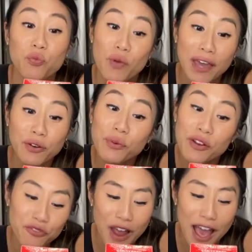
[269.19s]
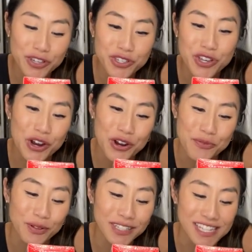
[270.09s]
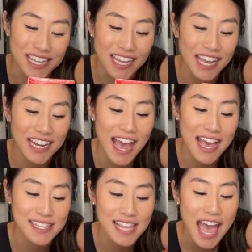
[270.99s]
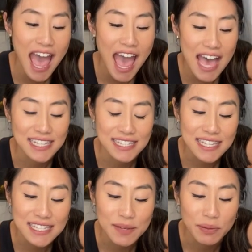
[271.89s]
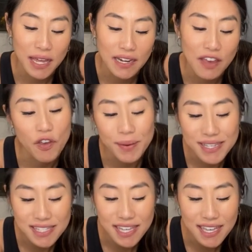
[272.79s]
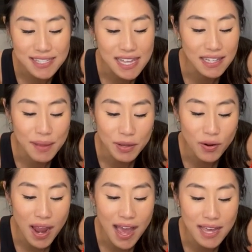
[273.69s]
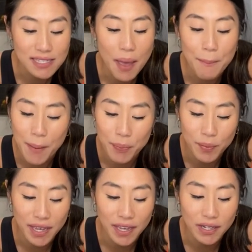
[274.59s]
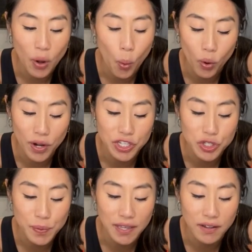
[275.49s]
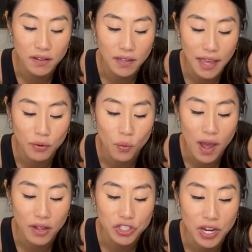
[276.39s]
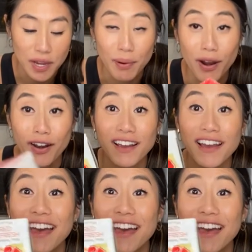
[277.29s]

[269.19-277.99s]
Red Refresh herbal tea, and it has a zesty blend of hibiscus, lemongrass, peppermint, orange peel, and wild cherry bark.